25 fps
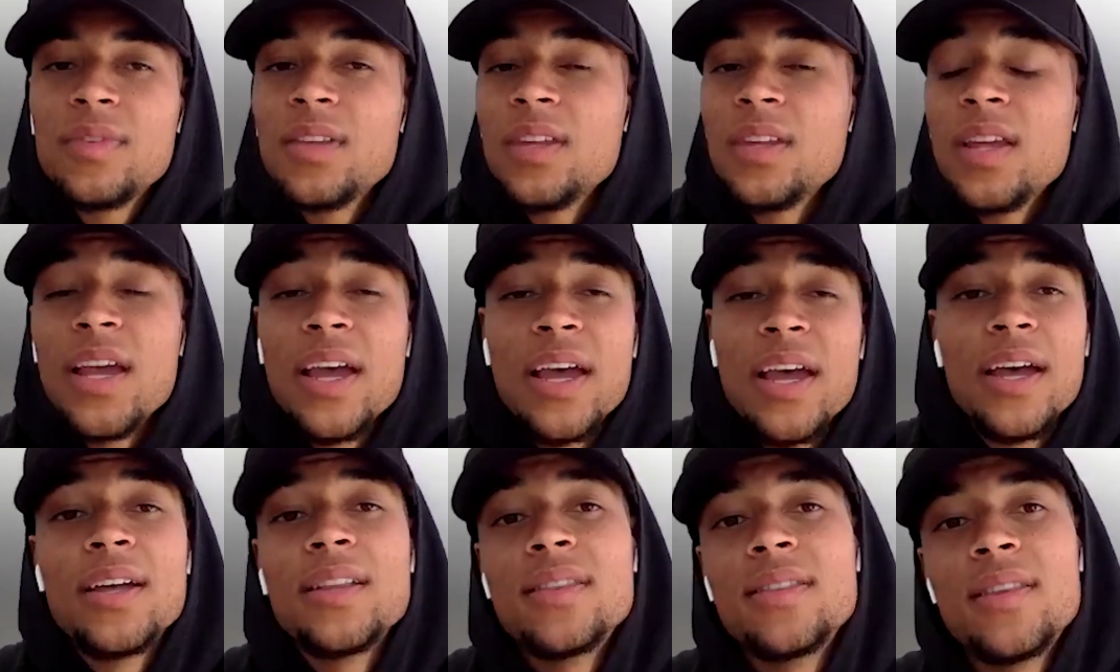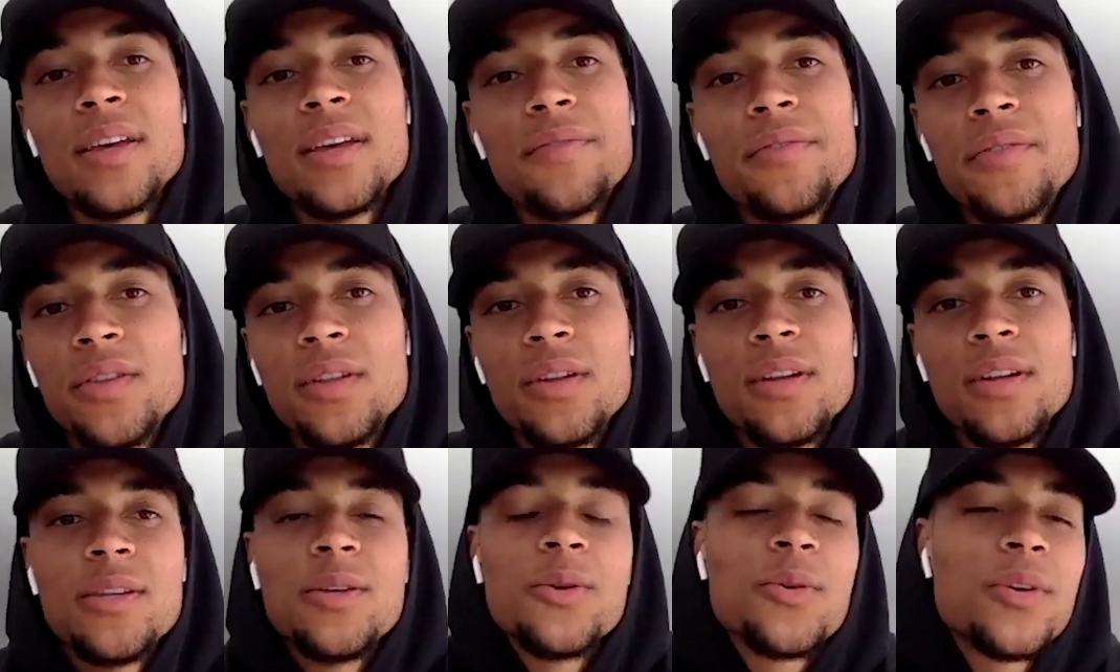Yeah,
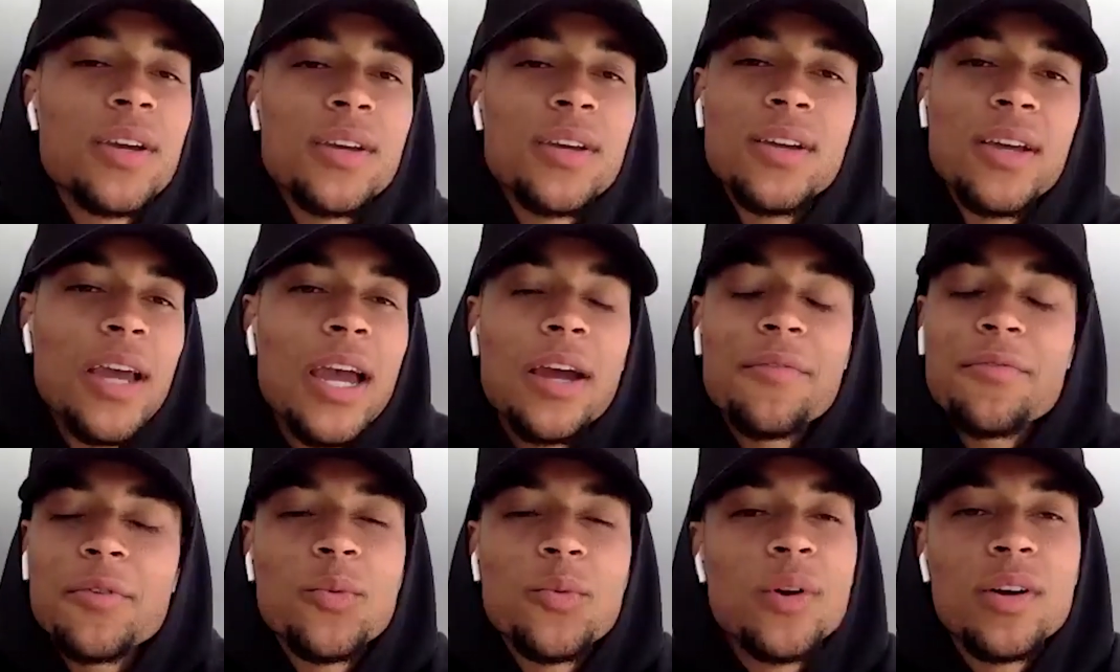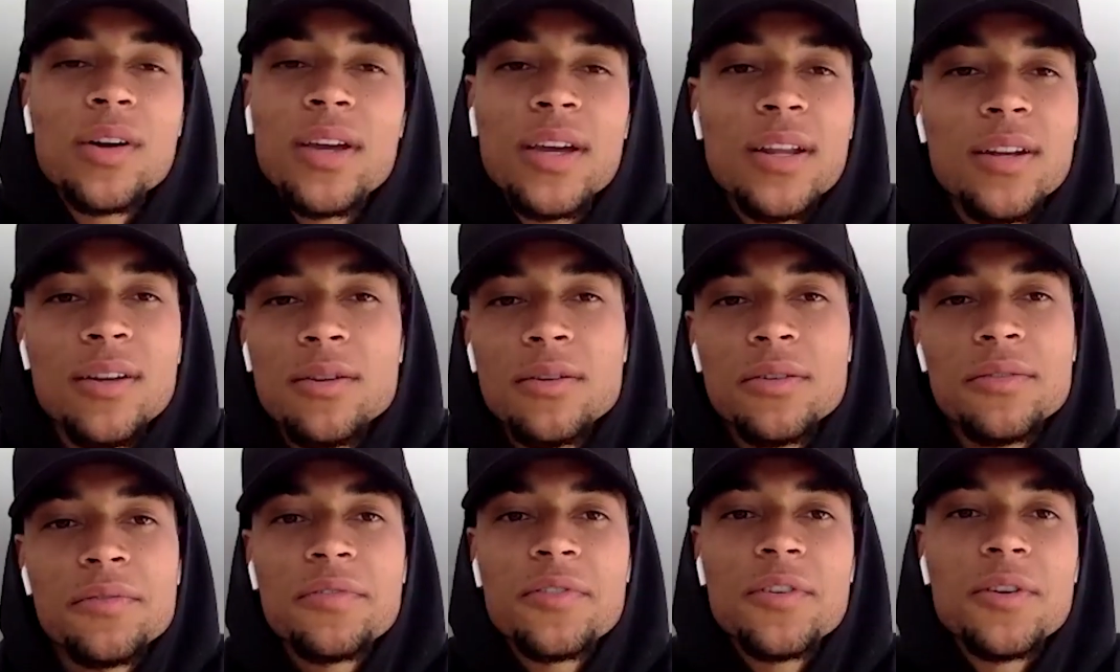definitely. You can uh, everyone can
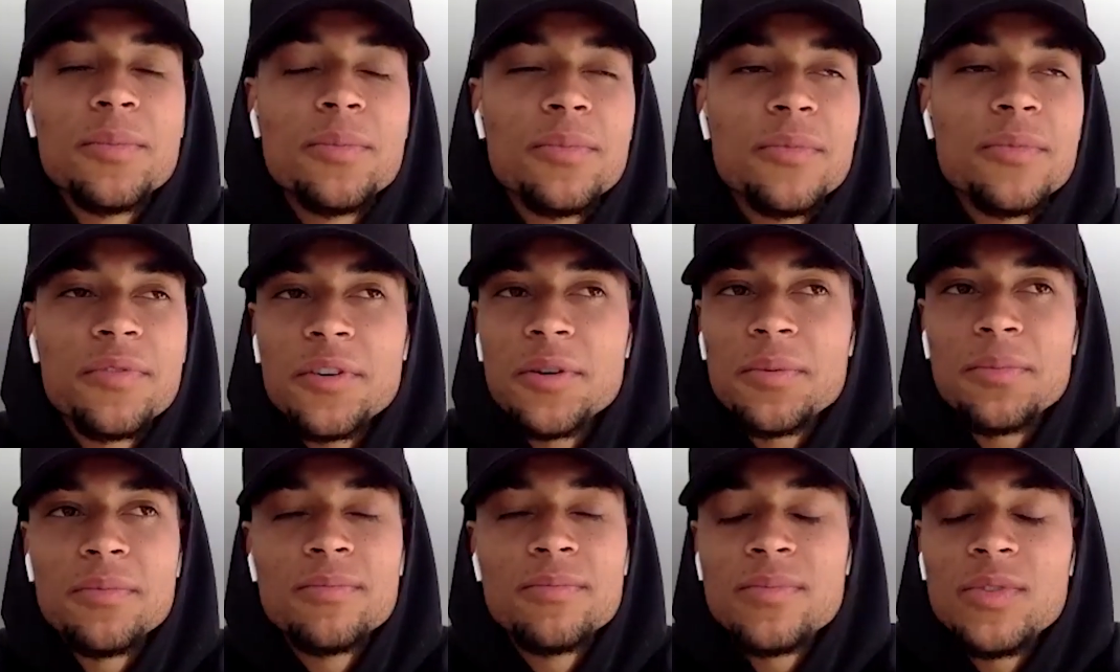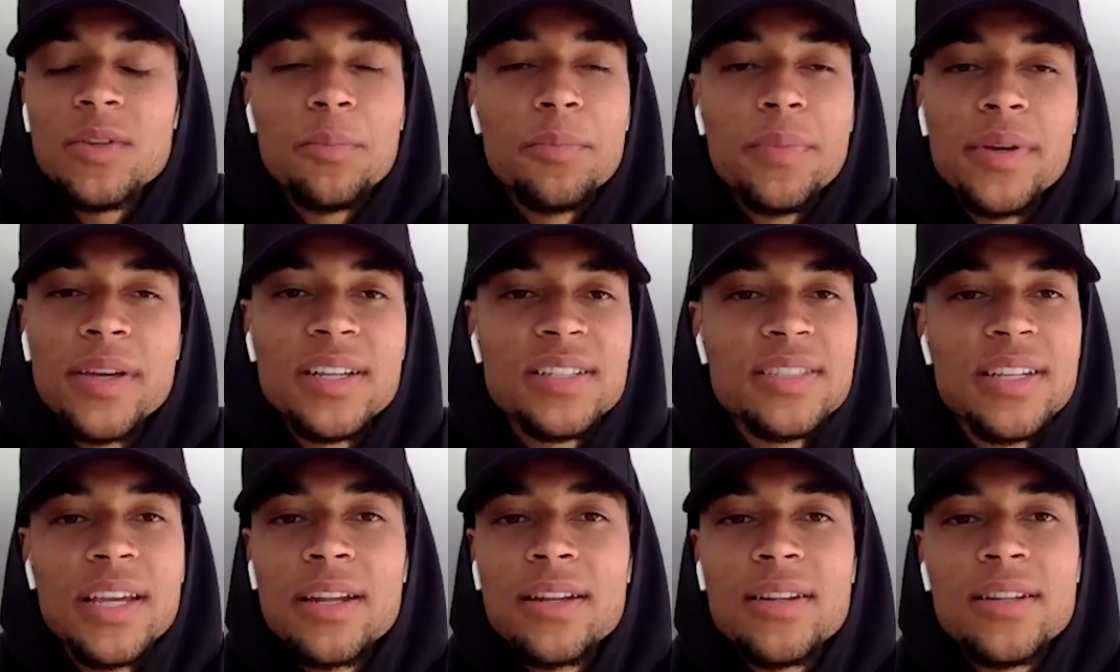learn from from the
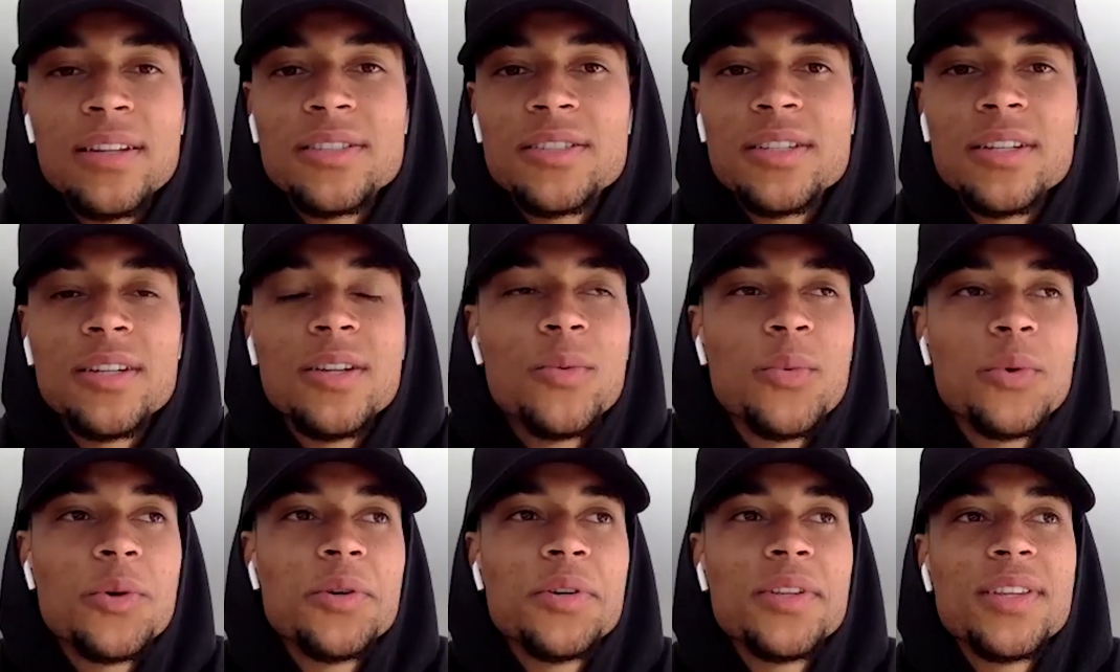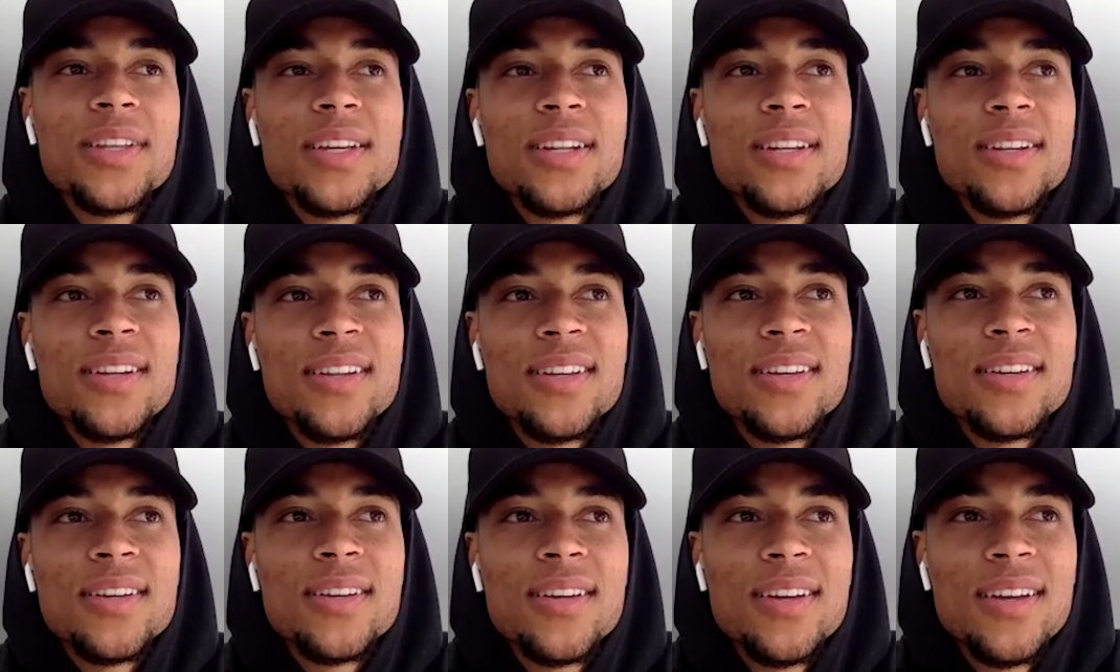biggest athletes in the world, and
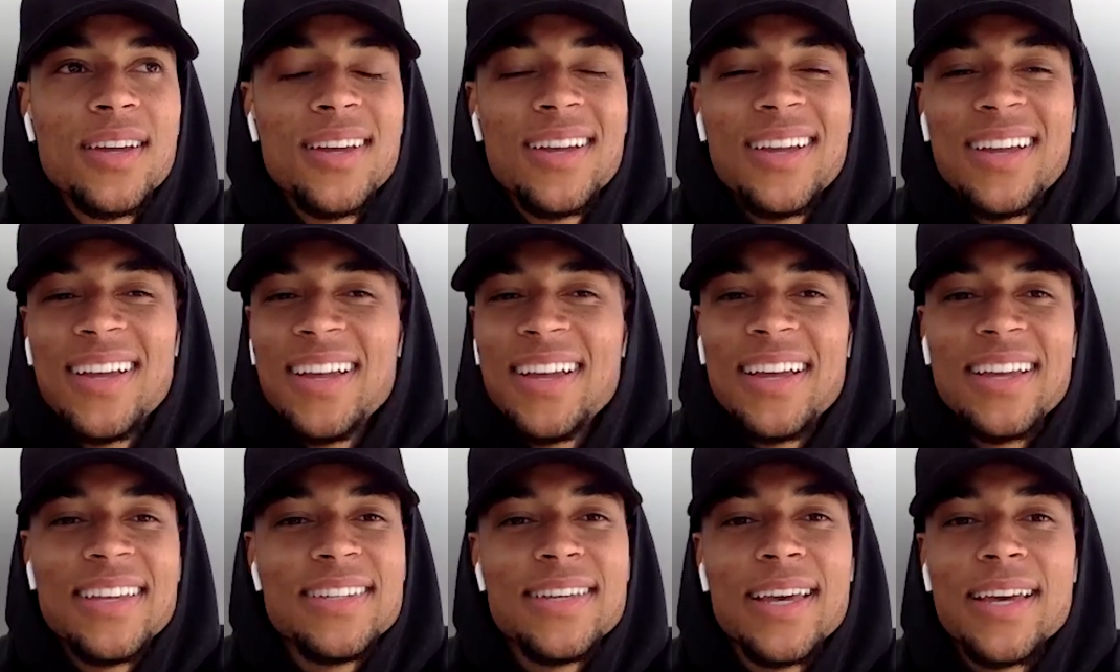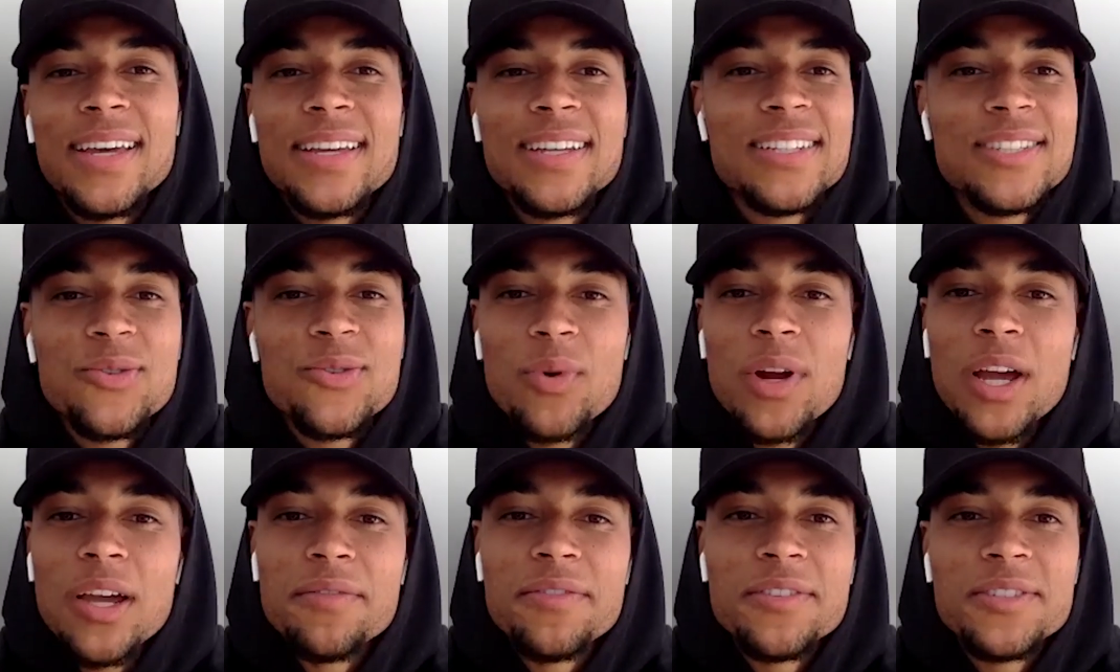uh, yeah, his
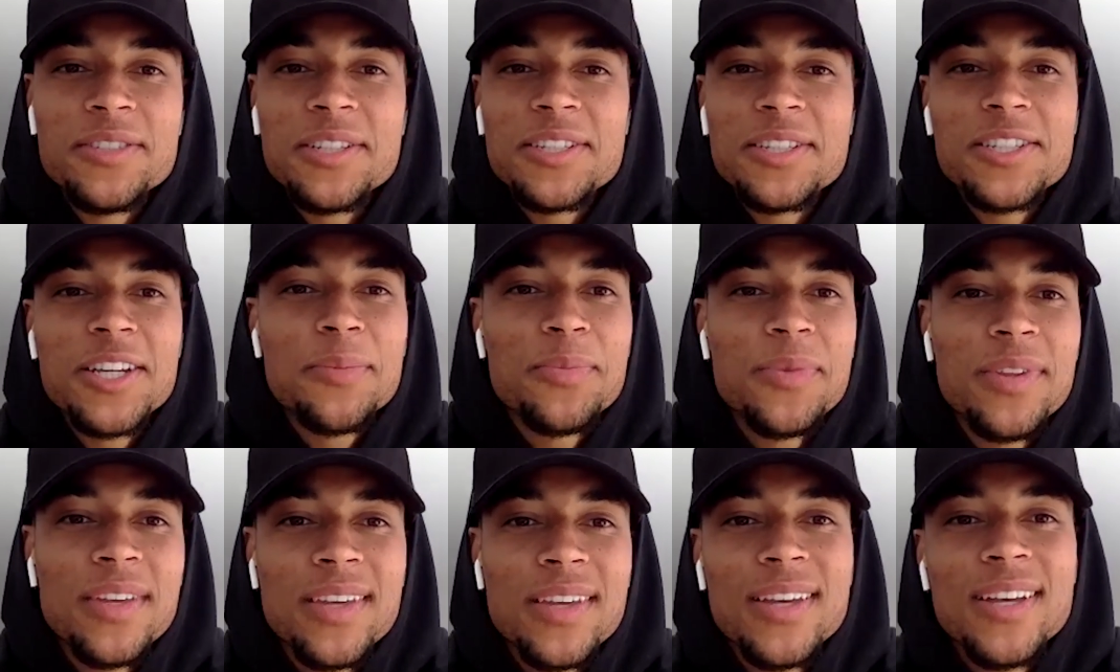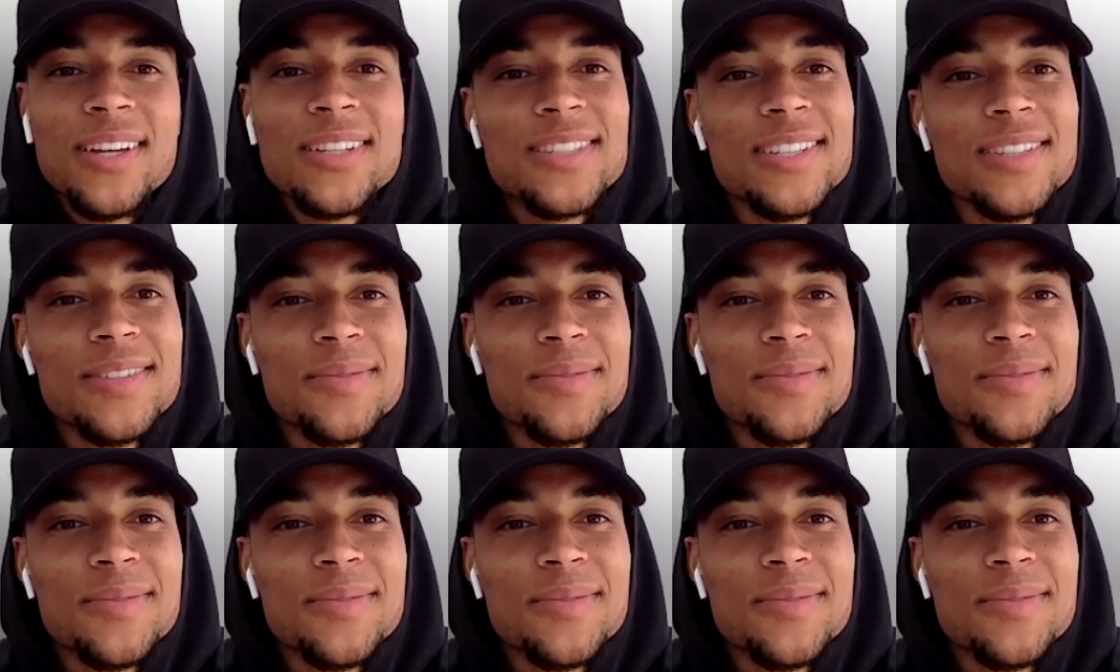drive is just something else.